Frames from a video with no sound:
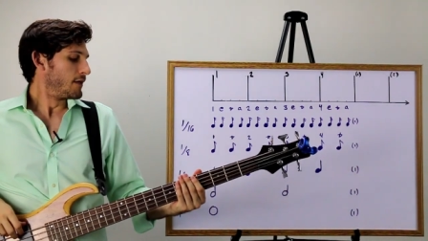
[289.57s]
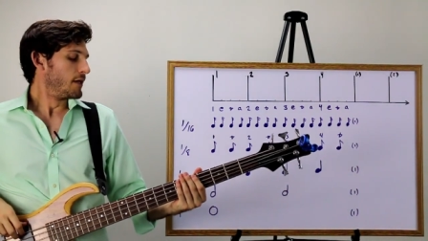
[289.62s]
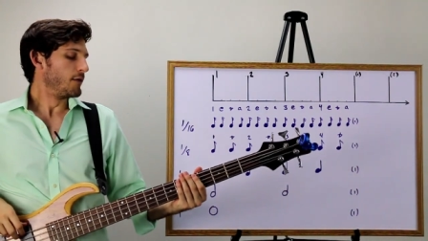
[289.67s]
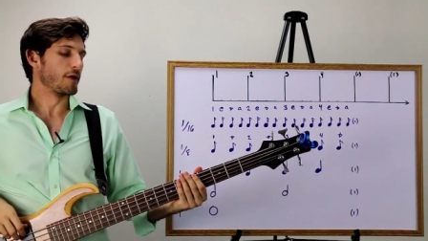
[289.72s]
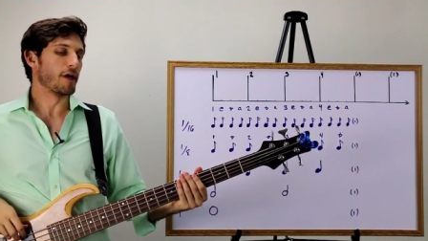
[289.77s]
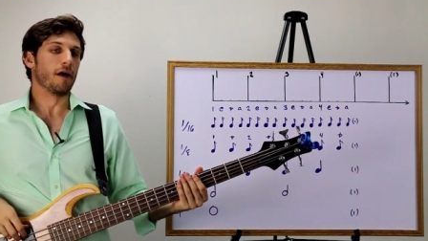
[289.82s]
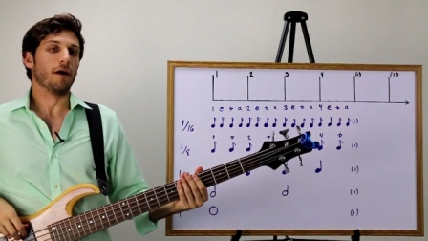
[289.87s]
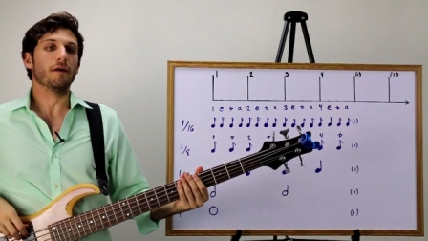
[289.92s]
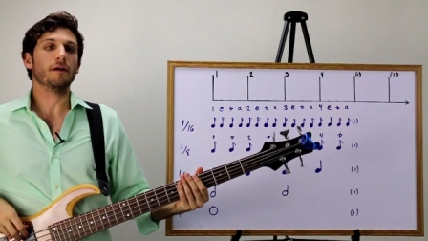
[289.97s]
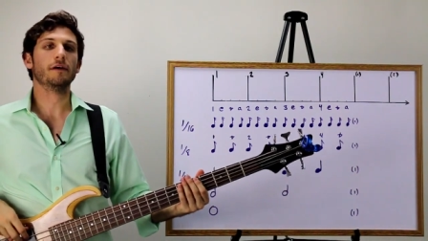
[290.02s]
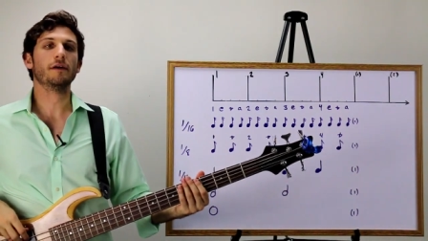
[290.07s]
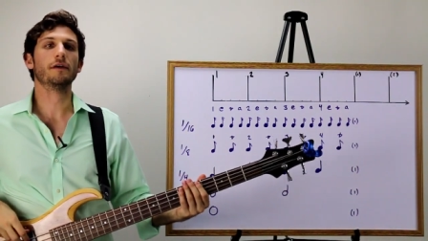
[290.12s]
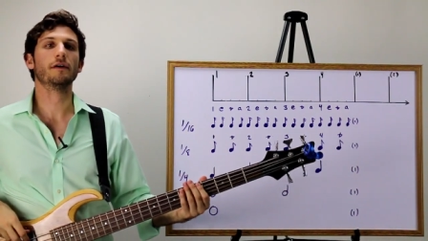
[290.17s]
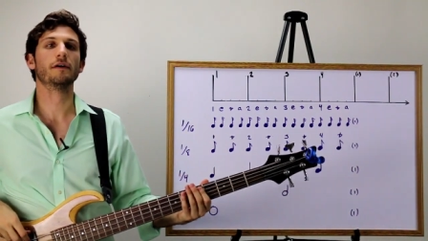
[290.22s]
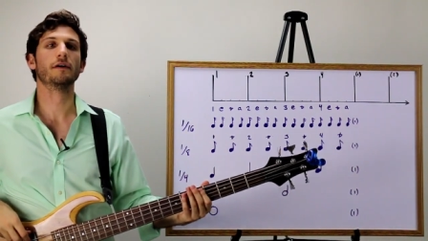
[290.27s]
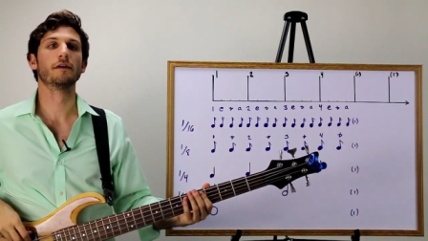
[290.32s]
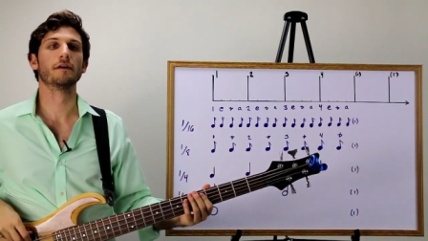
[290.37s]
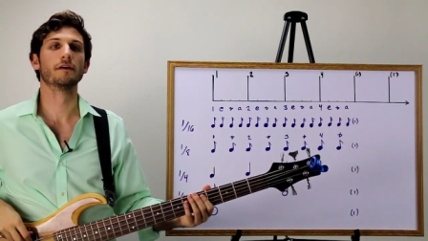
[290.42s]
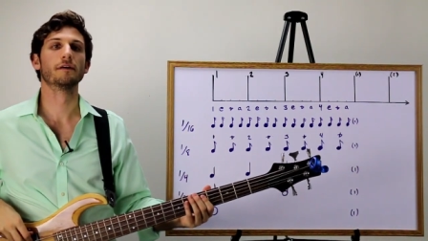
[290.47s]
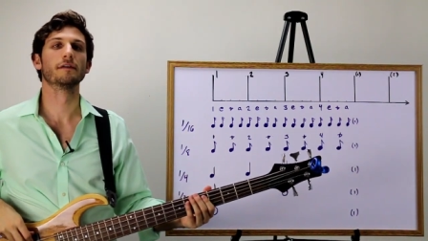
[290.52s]
Here we go.
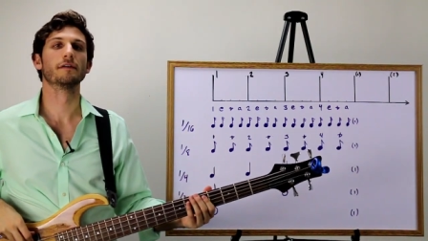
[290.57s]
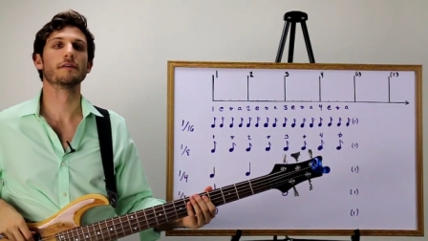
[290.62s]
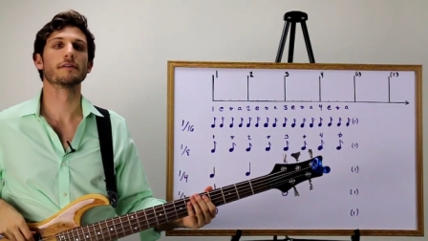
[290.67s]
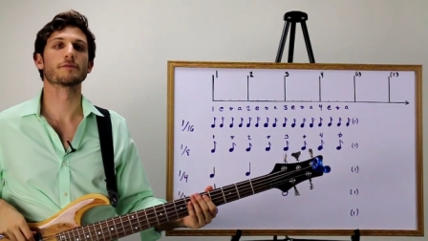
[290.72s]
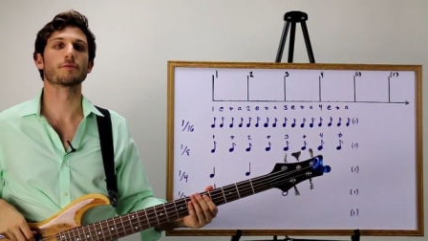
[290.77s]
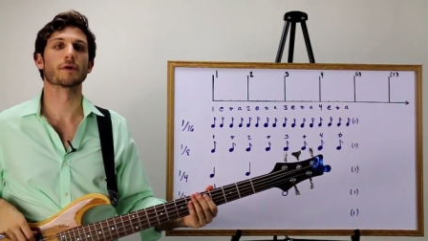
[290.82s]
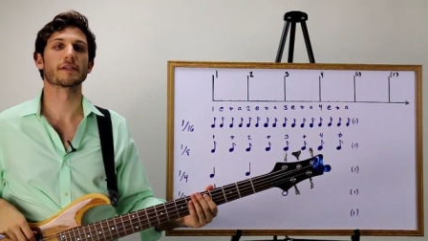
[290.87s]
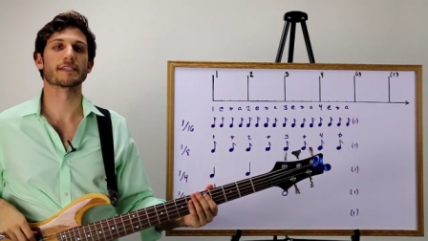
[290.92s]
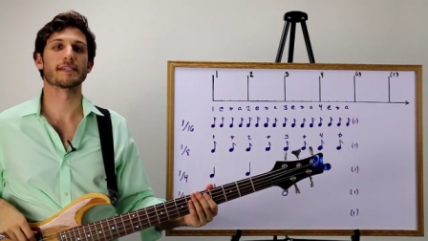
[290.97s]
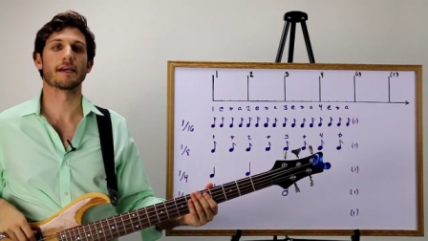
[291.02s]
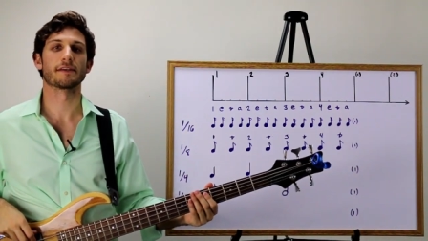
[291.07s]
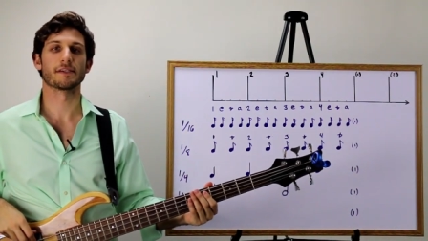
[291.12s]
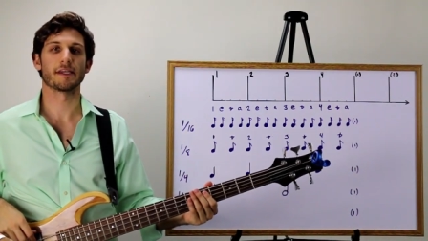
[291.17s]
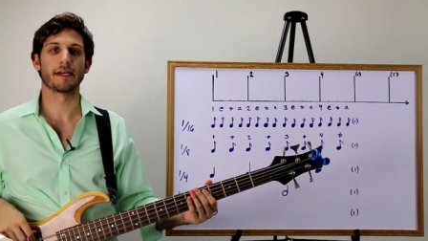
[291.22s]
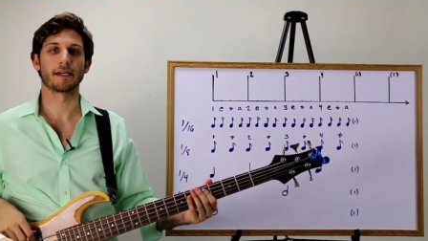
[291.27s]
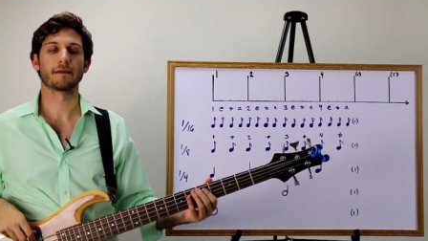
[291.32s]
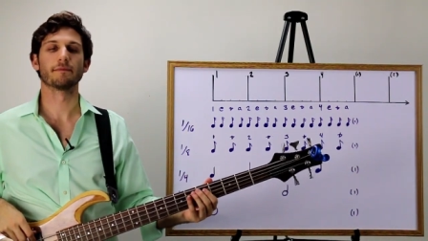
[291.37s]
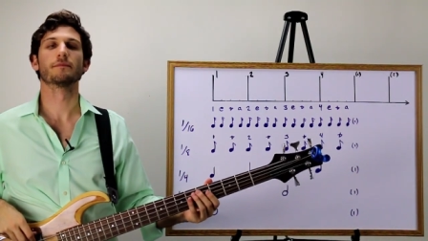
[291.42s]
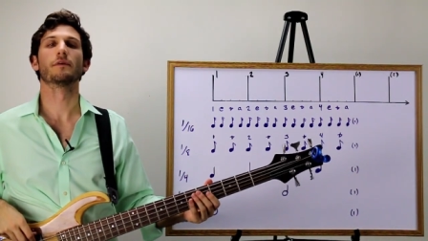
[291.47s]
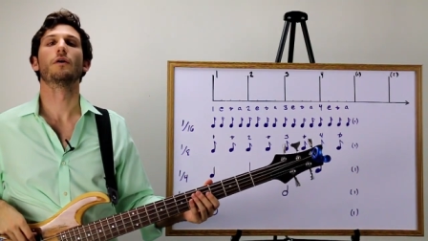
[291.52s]
That's what it sounds
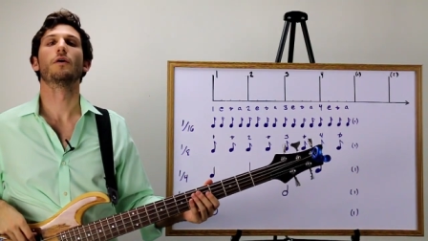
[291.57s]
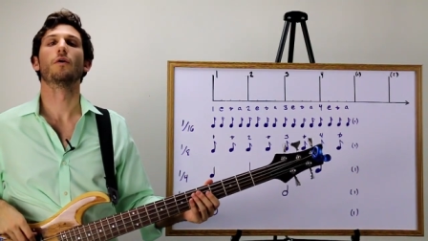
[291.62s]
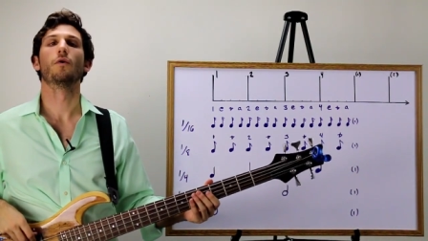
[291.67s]
like.